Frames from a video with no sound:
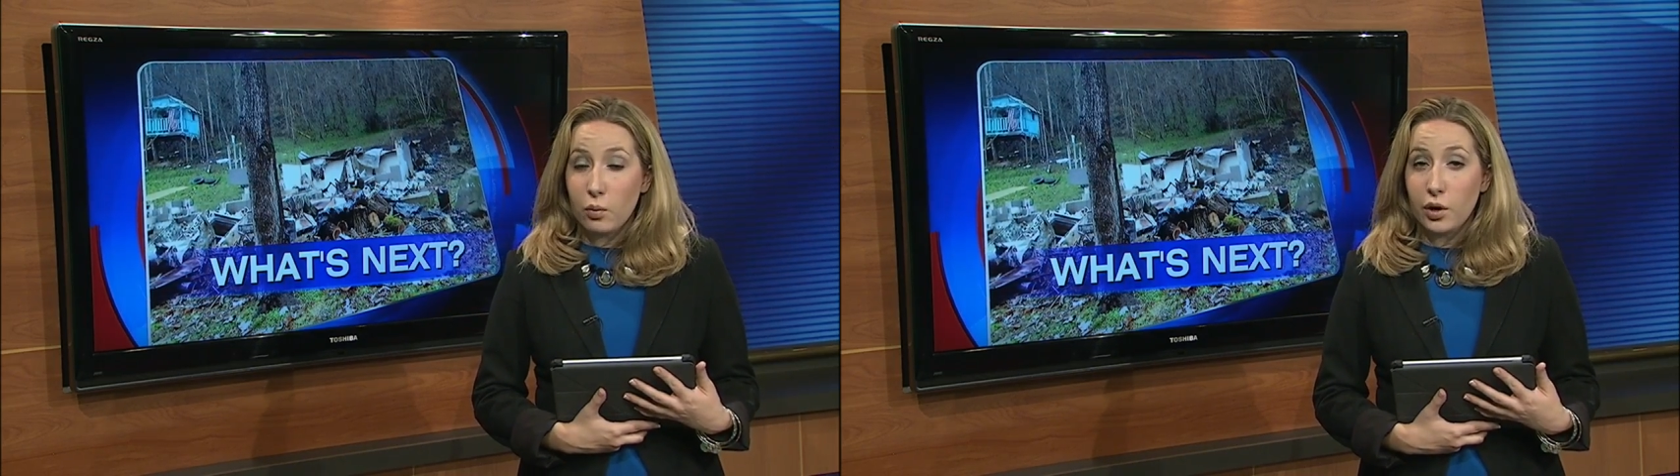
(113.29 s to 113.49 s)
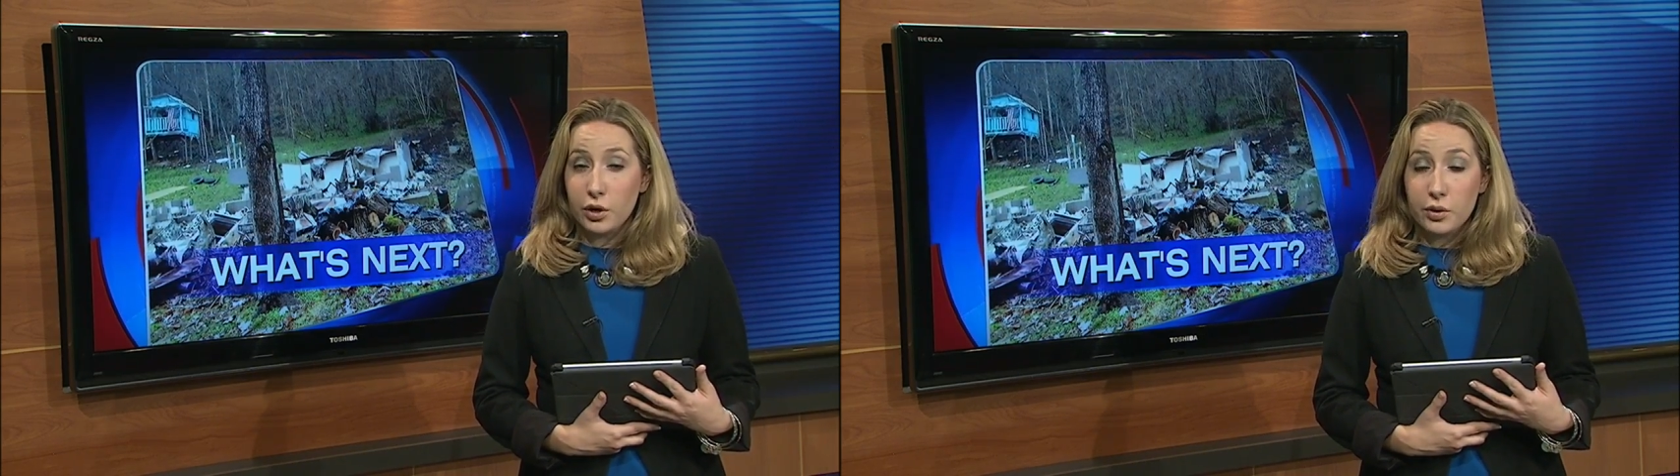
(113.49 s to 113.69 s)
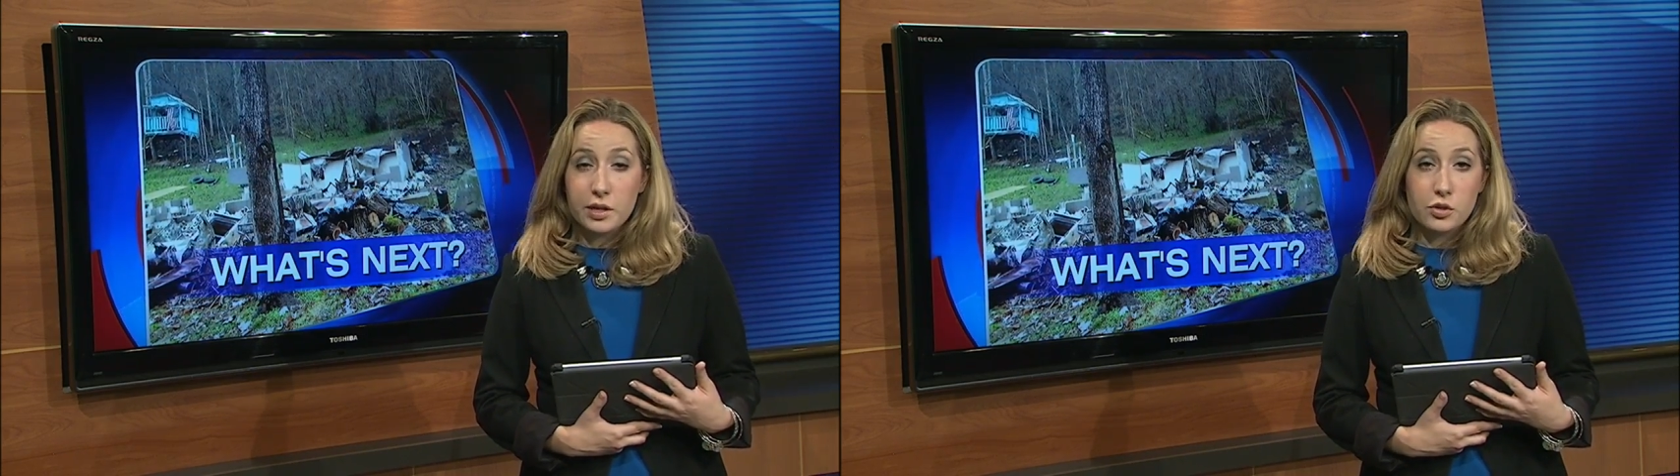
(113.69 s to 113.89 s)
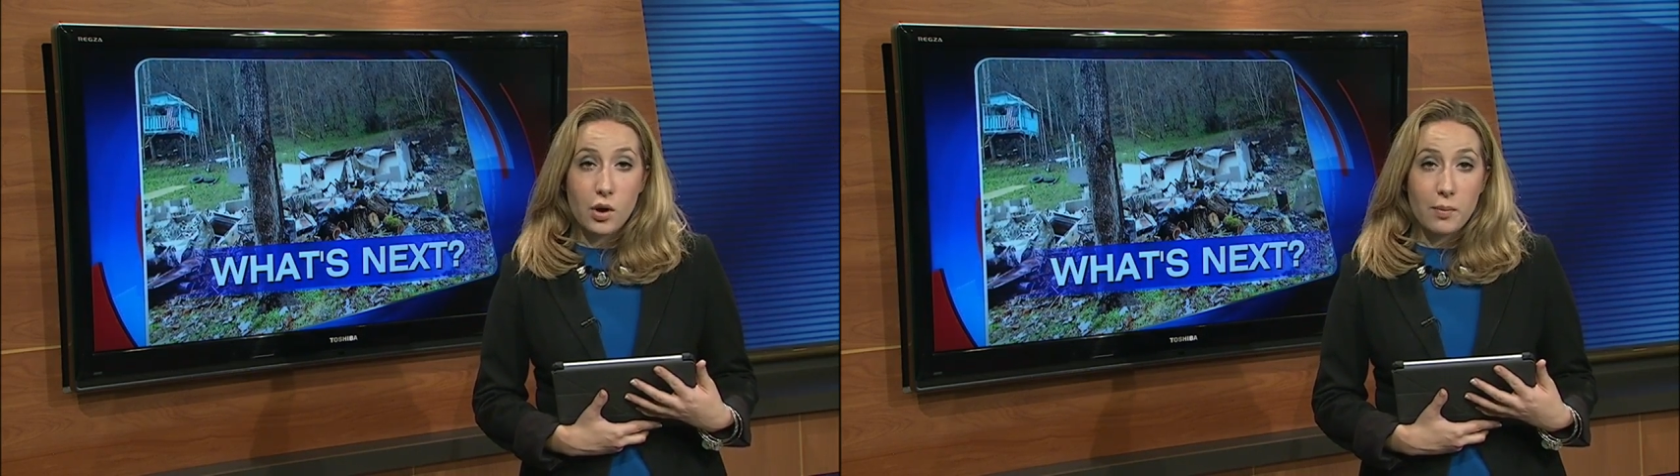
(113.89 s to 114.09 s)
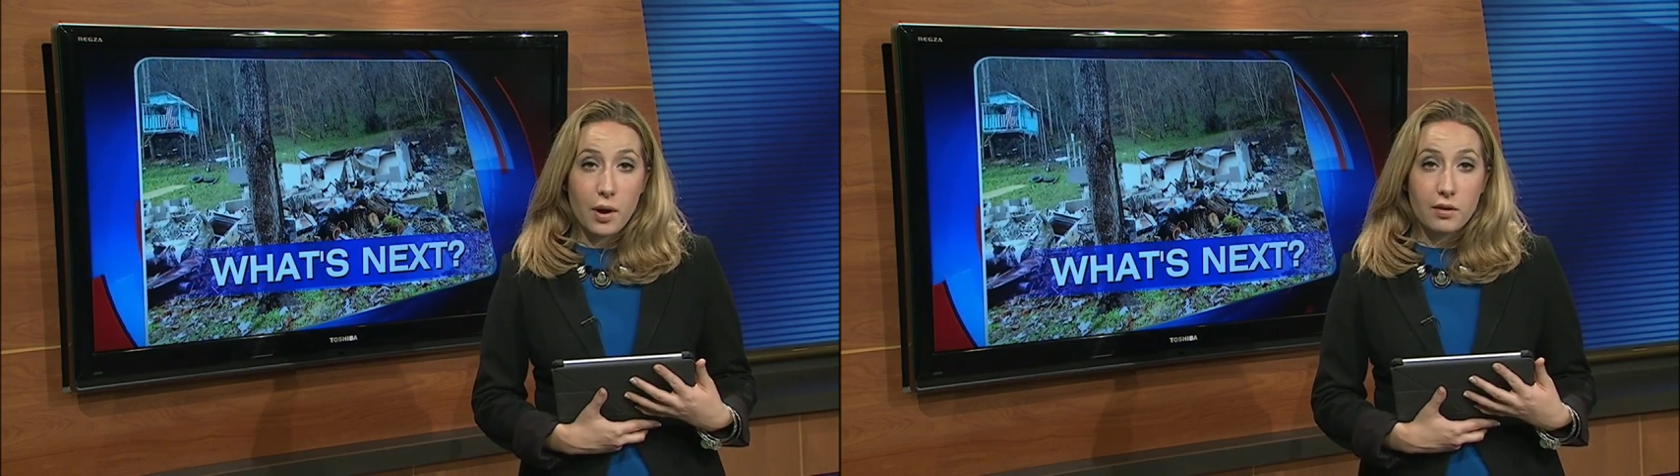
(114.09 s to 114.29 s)
out where you can
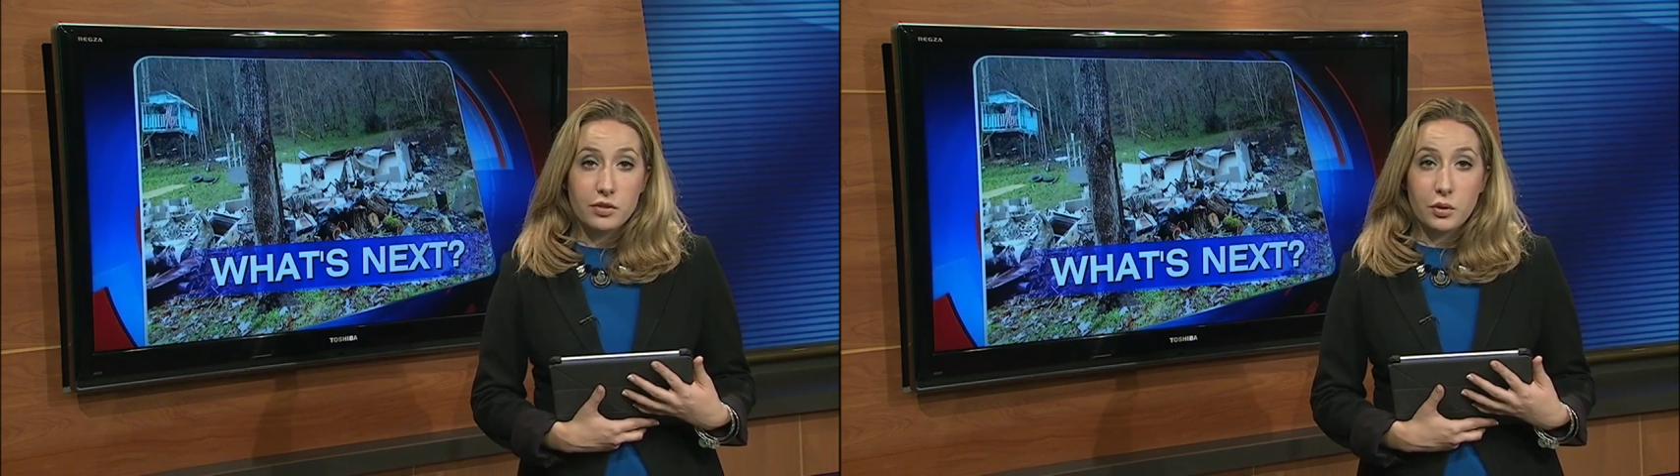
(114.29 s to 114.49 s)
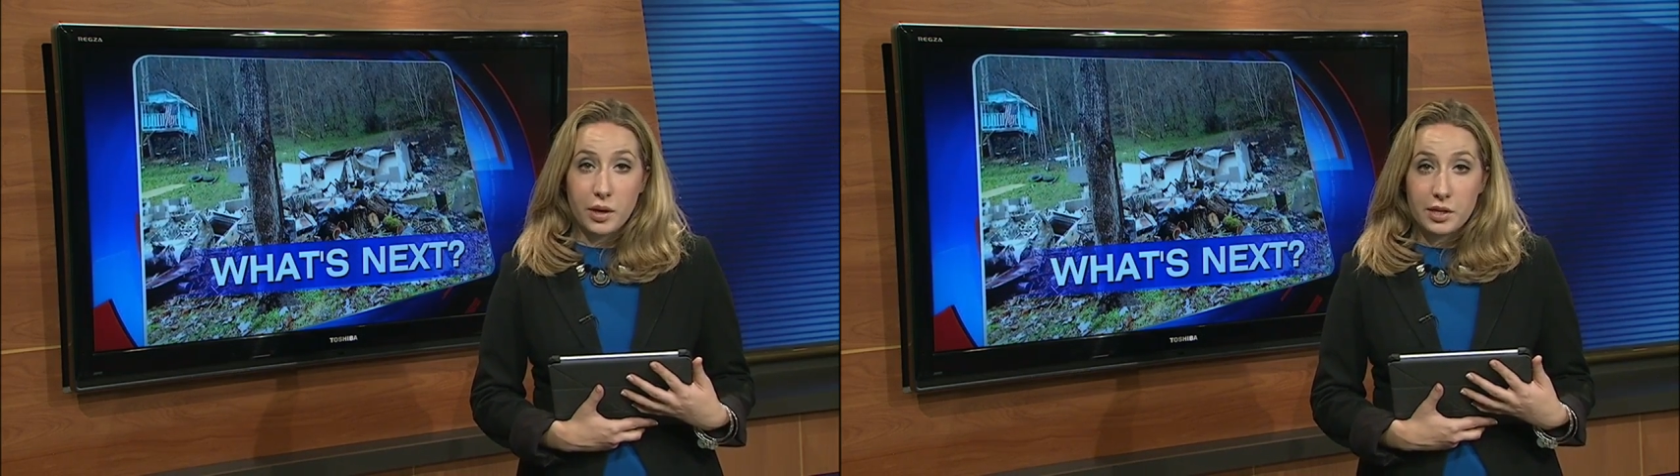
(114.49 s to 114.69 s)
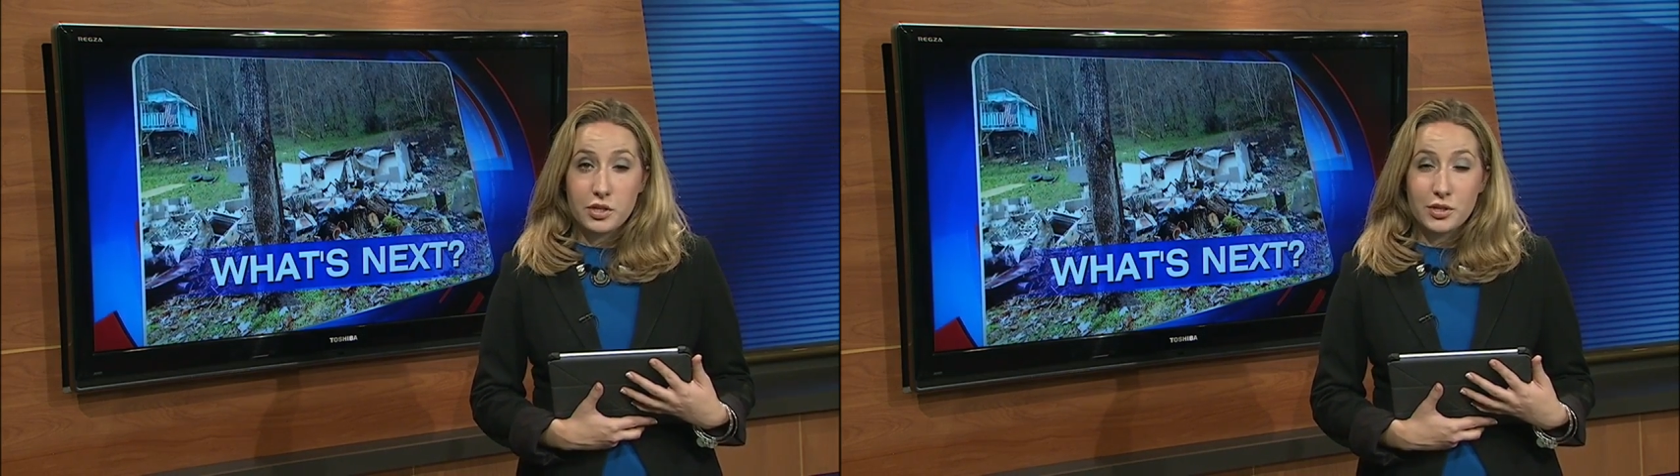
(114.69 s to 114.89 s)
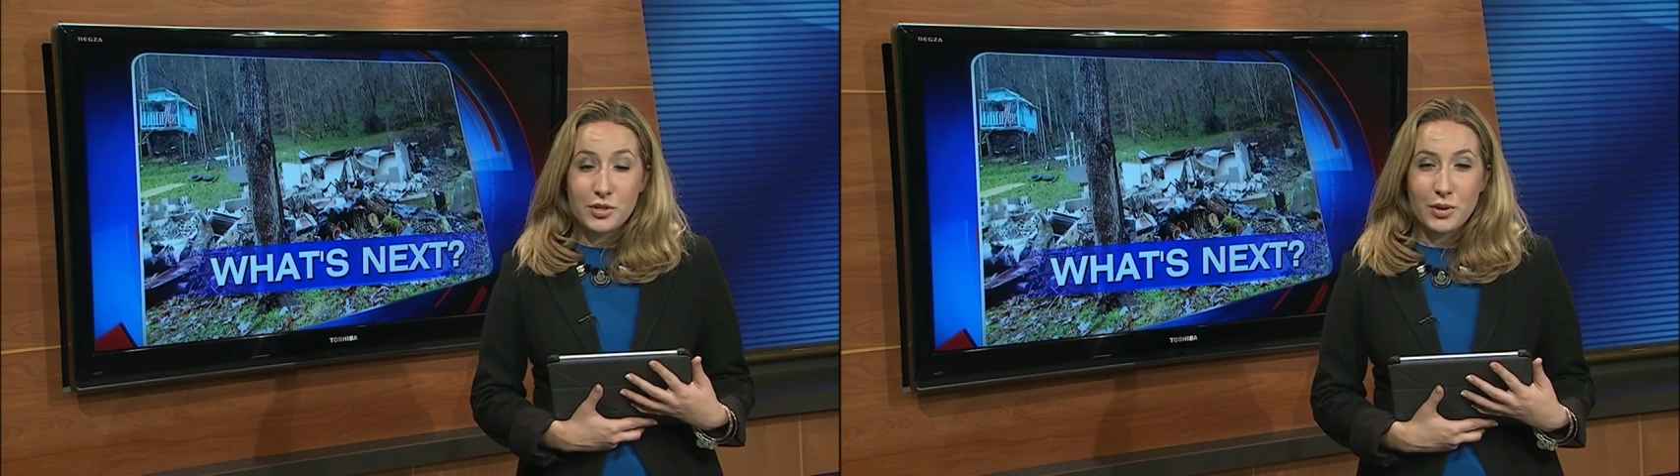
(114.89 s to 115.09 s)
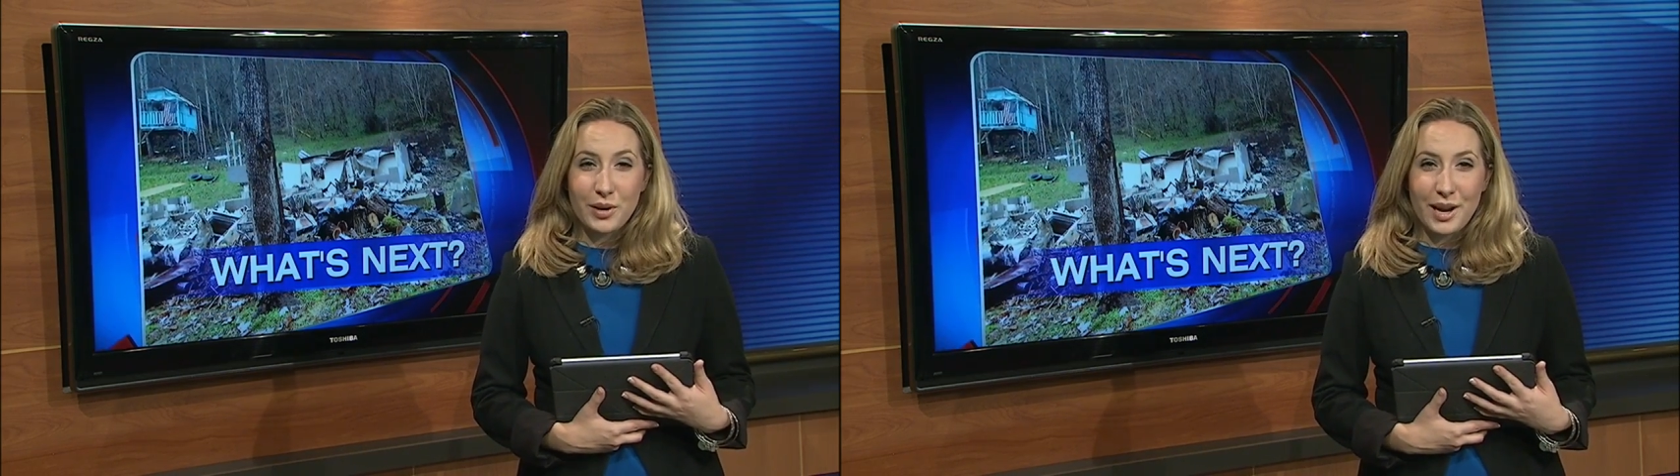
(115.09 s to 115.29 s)
drop off donations,